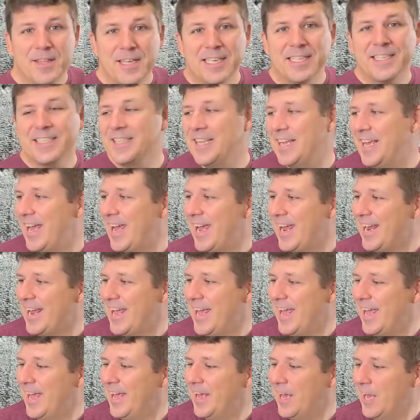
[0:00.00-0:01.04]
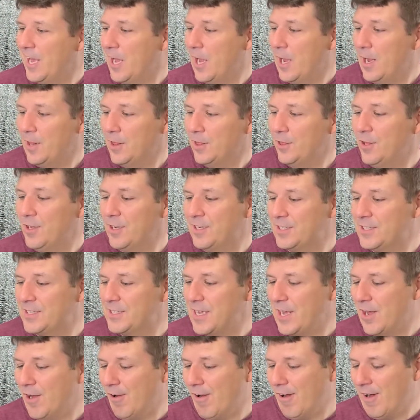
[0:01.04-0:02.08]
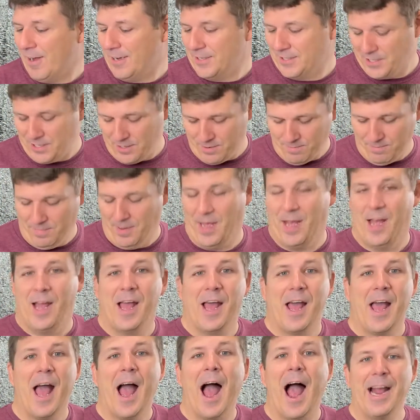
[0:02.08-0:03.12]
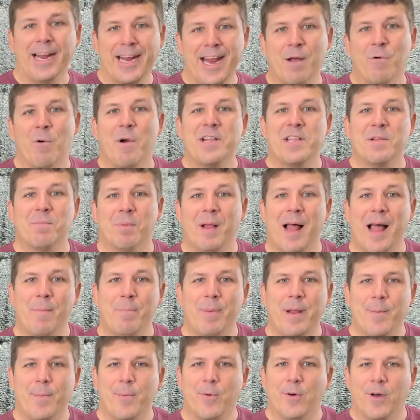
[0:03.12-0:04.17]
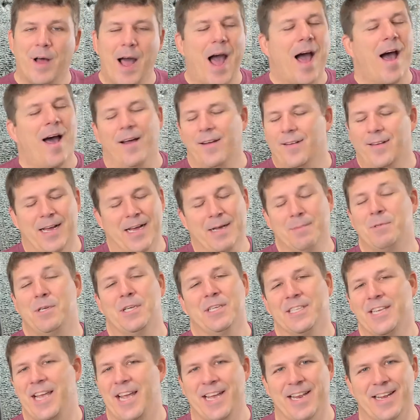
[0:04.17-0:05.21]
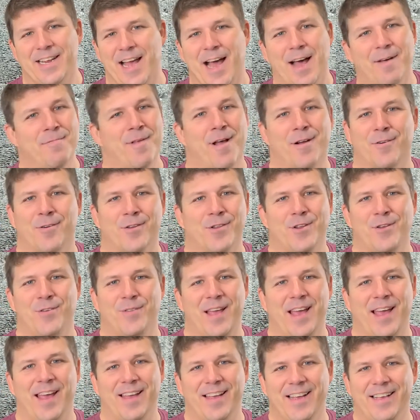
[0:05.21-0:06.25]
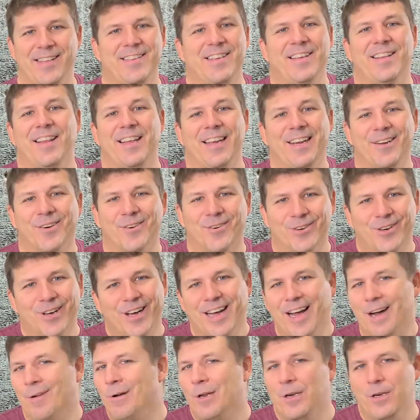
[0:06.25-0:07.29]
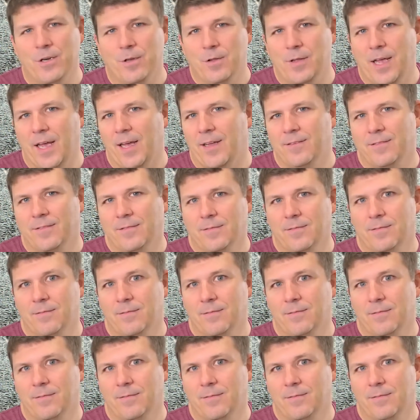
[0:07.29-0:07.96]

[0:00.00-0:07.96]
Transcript: This thing looks awesome. I can't wait to blind people. I'm just kidding. I'm not going to do that. It's illegal. I wouldn't do that.